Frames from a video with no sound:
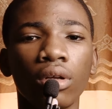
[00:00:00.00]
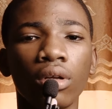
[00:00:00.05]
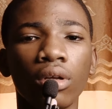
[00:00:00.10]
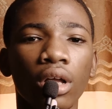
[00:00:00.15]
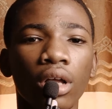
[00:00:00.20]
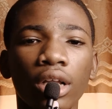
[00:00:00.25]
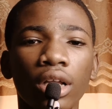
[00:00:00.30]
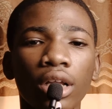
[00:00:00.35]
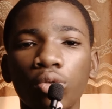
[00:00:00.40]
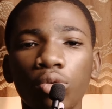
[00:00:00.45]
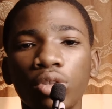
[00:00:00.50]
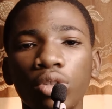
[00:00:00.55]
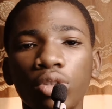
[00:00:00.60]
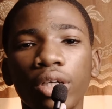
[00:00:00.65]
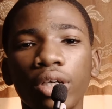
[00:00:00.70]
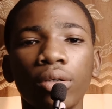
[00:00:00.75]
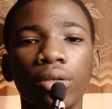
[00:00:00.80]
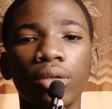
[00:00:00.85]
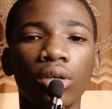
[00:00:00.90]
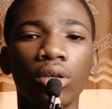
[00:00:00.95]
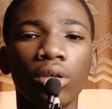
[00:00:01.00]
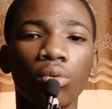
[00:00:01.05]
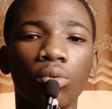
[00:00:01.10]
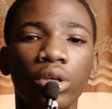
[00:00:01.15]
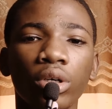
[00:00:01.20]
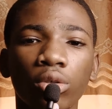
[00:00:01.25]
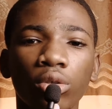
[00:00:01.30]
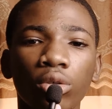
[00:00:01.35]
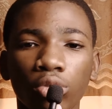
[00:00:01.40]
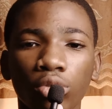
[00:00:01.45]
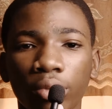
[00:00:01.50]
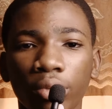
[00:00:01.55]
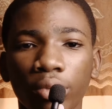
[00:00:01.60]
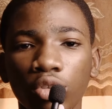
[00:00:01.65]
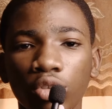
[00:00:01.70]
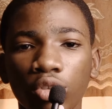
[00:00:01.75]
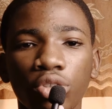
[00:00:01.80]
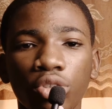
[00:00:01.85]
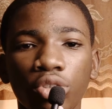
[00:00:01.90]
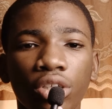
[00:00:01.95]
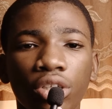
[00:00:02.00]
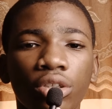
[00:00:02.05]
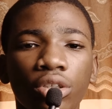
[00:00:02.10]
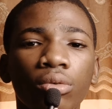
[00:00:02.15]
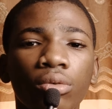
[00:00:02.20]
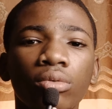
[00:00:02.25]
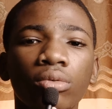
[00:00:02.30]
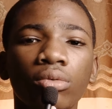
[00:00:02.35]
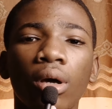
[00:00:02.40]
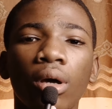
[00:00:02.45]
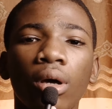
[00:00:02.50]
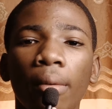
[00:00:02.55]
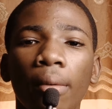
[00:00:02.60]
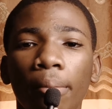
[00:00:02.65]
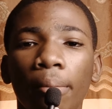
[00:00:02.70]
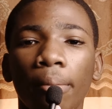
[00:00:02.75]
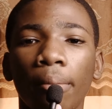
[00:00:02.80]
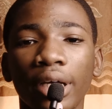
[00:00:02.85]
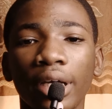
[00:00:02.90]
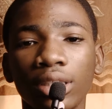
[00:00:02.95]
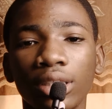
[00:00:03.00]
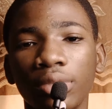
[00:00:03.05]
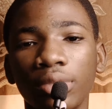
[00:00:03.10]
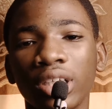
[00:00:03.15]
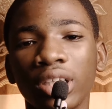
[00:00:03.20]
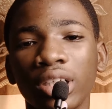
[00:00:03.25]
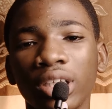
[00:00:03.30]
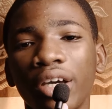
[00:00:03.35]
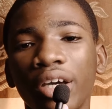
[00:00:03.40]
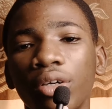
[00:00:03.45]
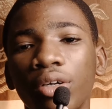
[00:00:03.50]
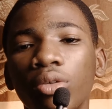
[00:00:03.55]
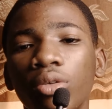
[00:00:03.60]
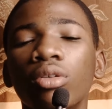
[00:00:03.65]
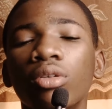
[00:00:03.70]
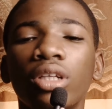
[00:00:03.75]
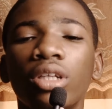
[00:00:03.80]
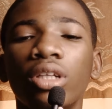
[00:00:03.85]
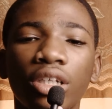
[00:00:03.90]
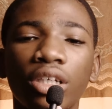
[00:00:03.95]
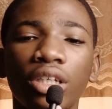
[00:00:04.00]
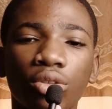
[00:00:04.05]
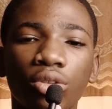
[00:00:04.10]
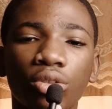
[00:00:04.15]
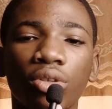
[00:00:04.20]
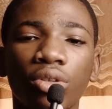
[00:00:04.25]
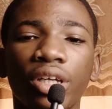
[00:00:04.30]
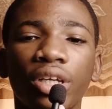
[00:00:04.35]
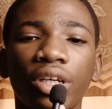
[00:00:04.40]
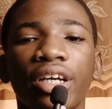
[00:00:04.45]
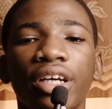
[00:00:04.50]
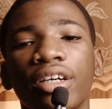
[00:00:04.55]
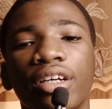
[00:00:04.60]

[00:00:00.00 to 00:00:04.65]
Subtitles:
Hello there, welcome to my YouTube channel. My name is I. Let's talk tech.